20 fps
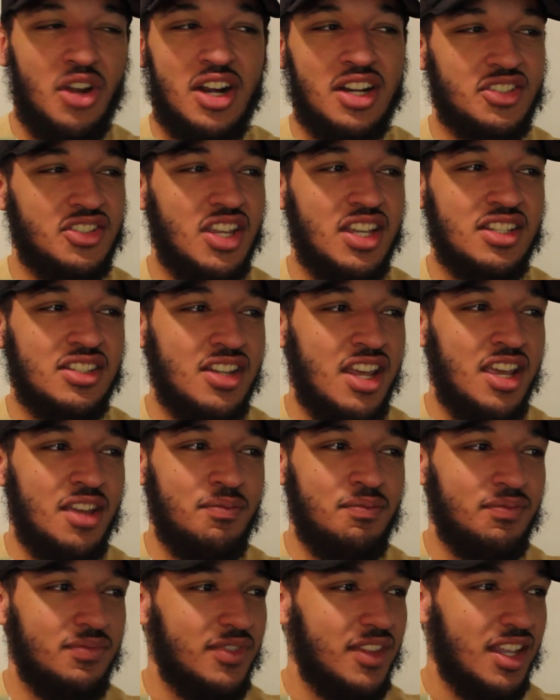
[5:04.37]
know how to say his
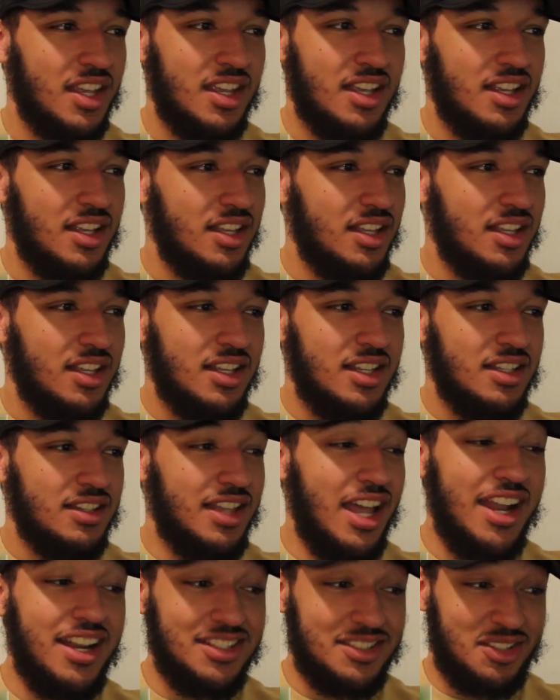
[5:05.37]
name.
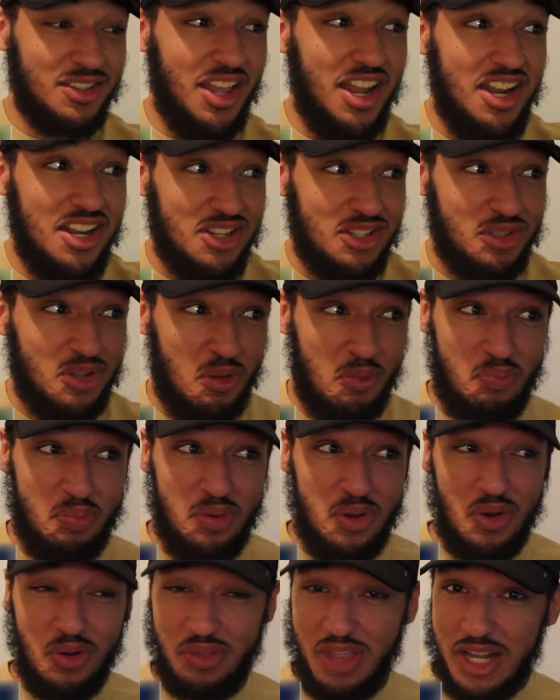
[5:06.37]
That is that is a
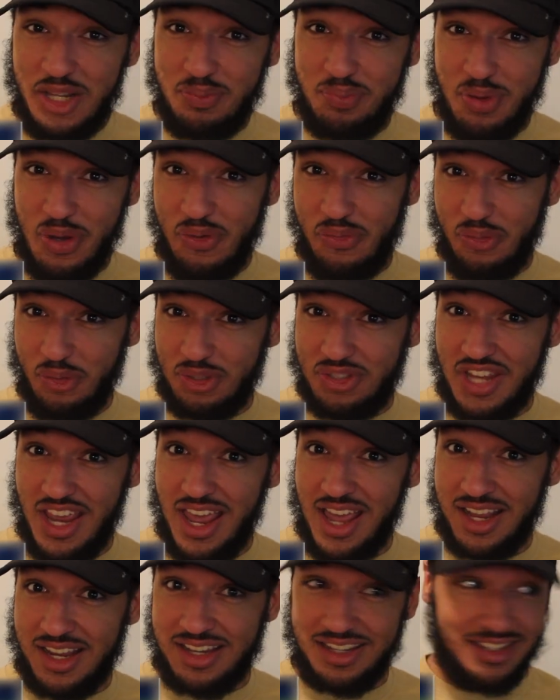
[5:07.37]
beautiful that's beautiful
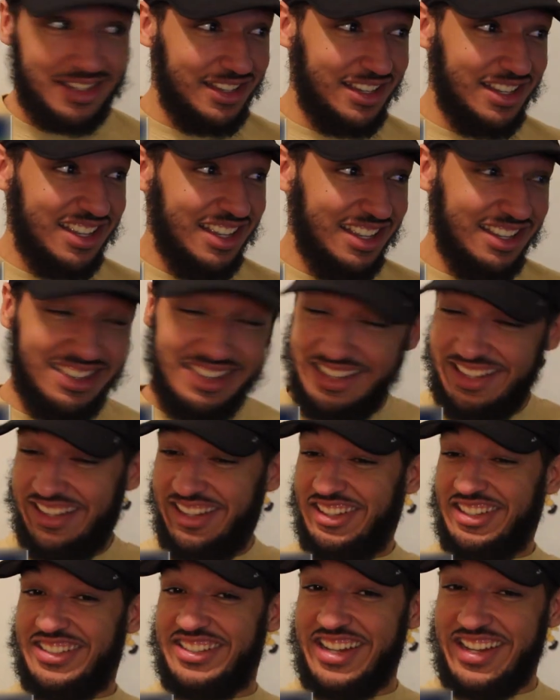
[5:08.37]
tech. A
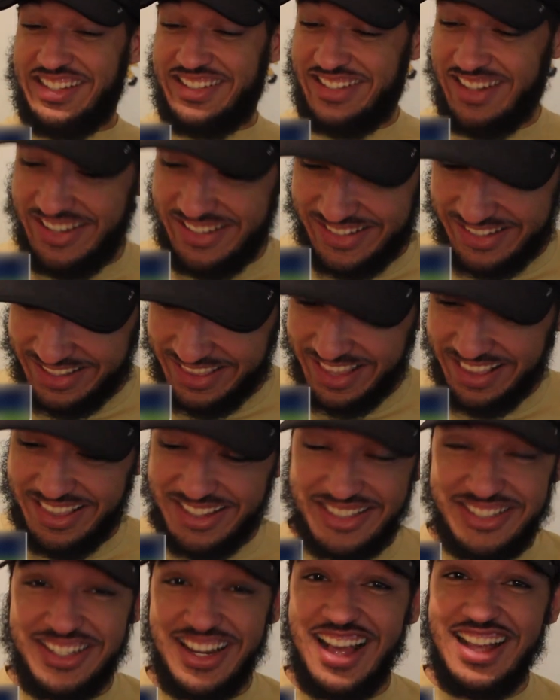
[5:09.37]
little chest touch,
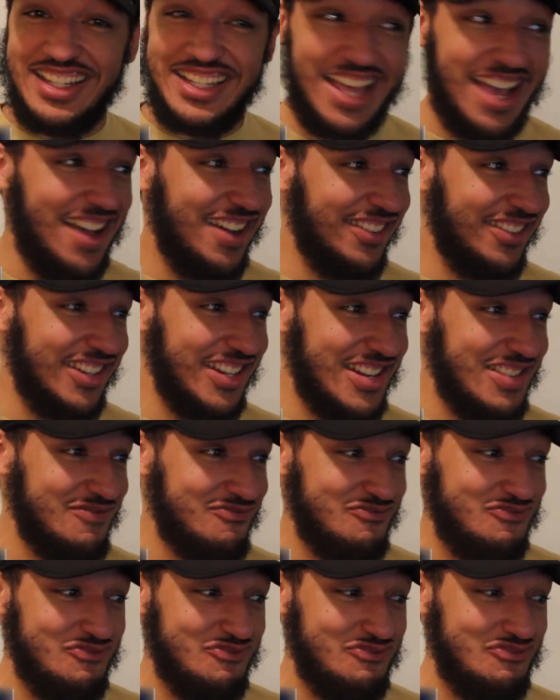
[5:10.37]
another shot down.
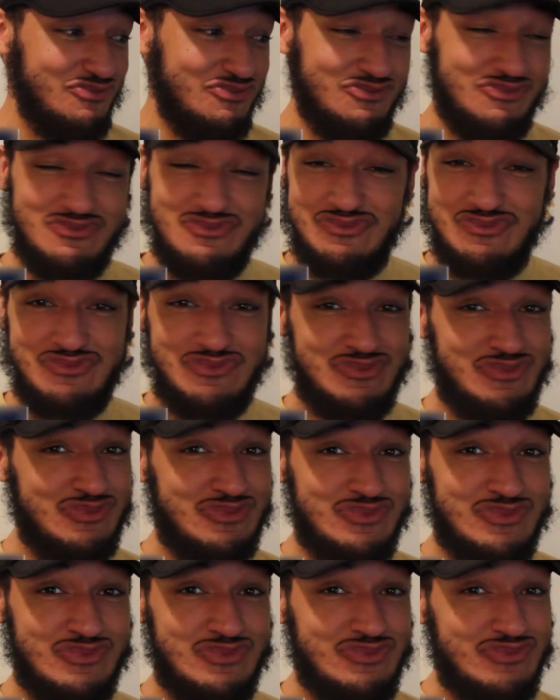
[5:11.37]

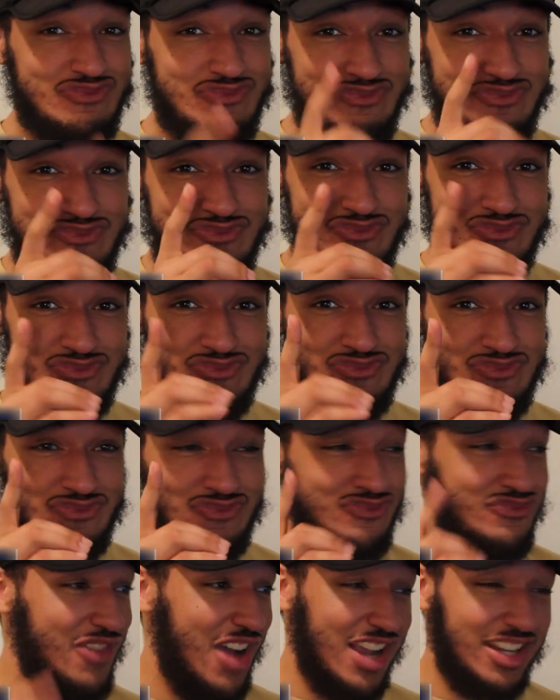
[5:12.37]
Hmm.
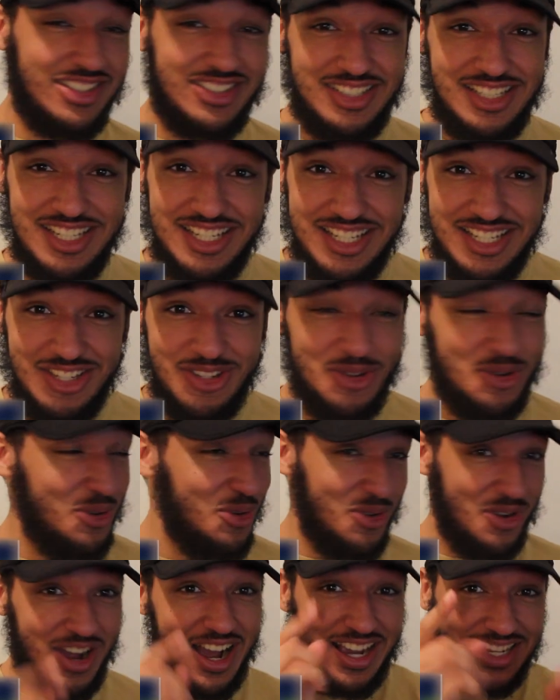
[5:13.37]
Hmm, I see
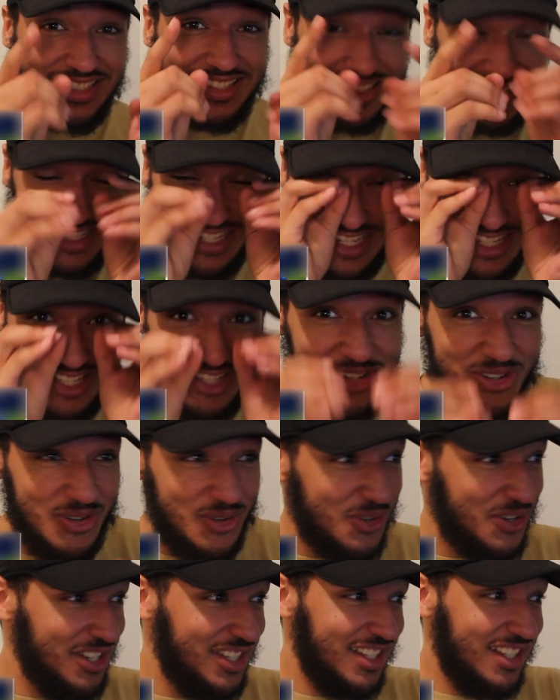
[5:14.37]
you. I see
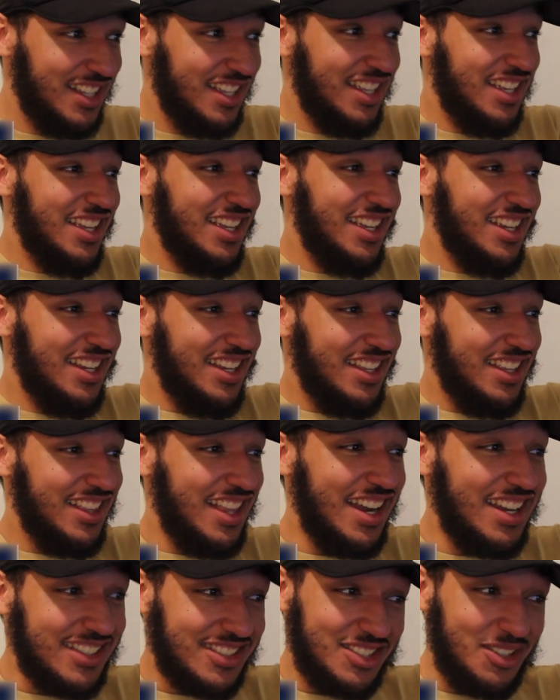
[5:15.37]
you.
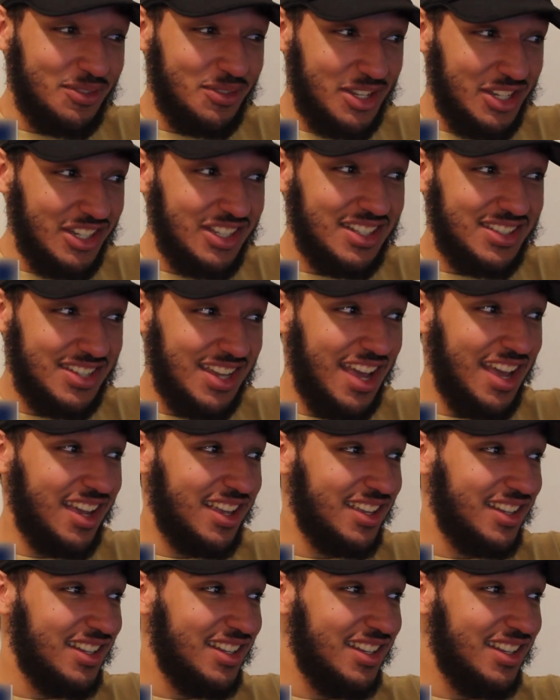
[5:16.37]
That is some good tech.